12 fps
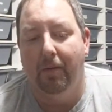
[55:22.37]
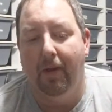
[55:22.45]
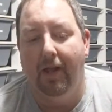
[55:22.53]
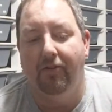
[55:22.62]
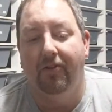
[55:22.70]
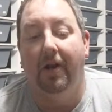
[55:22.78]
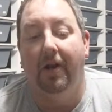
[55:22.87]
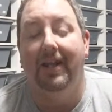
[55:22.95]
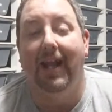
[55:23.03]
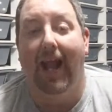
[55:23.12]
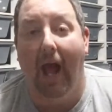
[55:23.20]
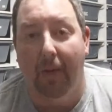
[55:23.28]
and starting to
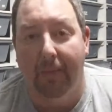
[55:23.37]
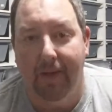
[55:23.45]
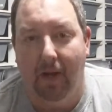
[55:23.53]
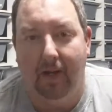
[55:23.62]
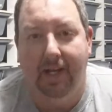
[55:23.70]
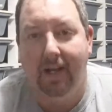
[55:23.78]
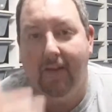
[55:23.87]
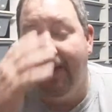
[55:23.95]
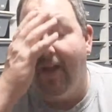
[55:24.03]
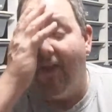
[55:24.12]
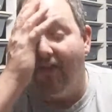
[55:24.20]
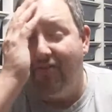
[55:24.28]
get out there. And you can even
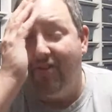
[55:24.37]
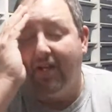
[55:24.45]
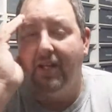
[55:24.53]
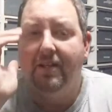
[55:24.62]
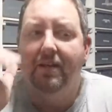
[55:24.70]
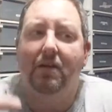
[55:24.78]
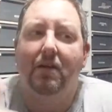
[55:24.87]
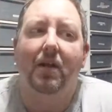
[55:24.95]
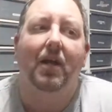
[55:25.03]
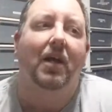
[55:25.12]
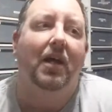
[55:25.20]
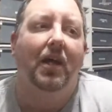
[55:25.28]
have that second tier,
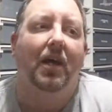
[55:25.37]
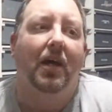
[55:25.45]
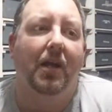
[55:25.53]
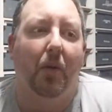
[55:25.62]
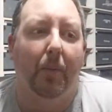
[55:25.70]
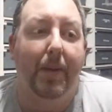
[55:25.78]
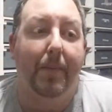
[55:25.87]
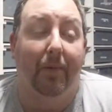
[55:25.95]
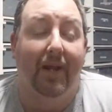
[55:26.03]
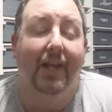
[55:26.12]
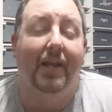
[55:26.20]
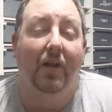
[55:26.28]
where people are
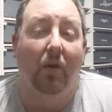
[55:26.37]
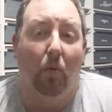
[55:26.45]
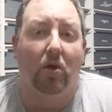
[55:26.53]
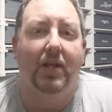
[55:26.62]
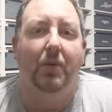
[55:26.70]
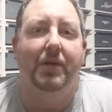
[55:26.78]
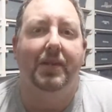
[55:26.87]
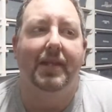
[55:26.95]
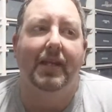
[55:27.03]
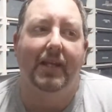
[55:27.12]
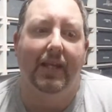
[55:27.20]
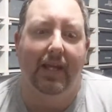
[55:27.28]
getting it, working with
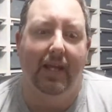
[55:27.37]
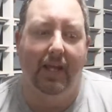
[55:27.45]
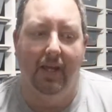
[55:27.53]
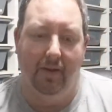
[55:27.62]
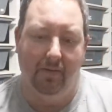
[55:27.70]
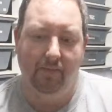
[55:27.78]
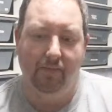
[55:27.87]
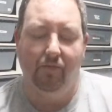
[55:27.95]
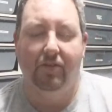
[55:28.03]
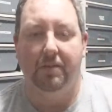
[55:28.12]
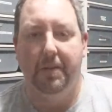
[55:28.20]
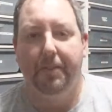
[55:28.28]
it, and
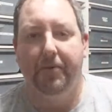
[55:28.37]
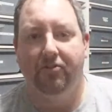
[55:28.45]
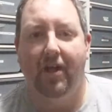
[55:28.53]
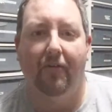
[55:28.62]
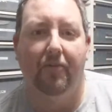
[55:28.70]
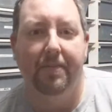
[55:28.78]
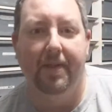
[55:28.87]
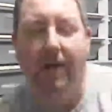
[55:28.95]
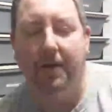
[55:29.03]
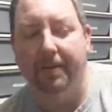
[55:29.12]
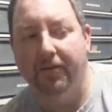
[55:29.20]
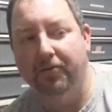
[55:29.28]
it's going to be pushed out
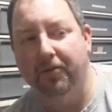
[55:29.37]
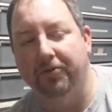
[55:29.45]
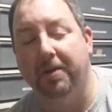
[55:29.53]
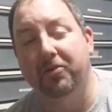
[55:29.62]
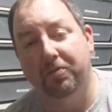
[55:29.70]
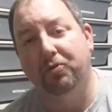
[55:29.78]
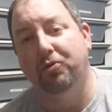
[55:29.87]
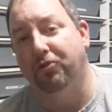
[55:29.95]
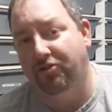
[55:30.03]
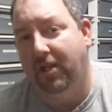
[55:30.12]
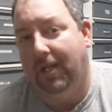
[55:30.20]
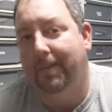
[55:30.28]
from there. So there's going to be some
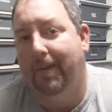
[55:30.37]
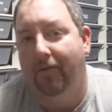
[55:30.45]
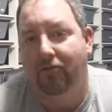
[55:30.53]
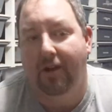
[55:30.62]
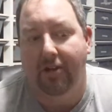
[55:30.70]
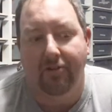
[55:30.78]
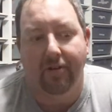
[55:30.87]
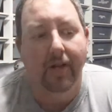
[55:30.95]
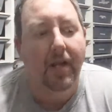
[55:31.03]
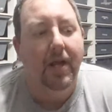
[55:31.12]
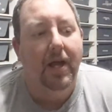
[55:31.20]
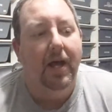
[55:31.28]
cool shit coming out with
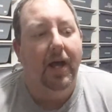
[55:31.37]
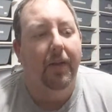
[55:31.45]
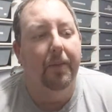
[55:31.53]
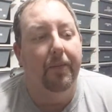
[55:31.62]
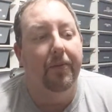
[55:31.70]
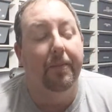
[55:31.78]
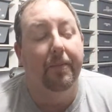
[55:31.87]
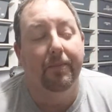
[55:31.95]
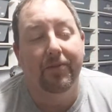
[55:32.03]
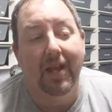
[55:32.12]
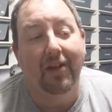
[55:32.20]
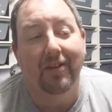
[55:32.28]
Stranger. The
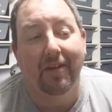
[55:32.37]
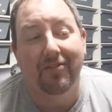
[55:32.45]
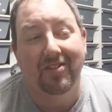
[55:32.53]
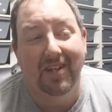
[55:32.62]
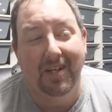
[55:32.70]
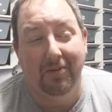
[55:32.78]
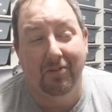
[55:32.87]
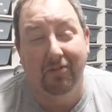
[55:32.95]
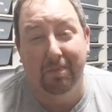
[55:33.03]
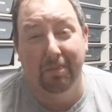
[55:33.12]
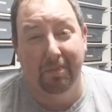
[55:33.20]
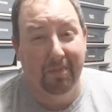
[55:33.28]
things I've seen
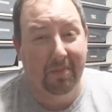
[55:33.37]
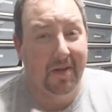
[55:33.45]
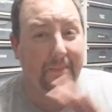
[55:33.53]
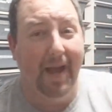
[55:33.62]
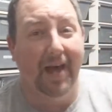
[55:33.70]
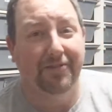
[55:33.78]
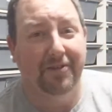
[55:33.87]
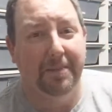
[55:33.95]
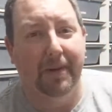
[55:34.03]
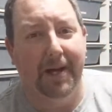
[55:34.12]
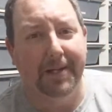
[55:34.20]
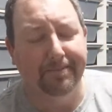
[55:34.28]
just in passing
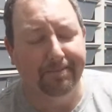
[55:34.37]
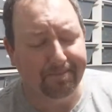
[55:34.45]
by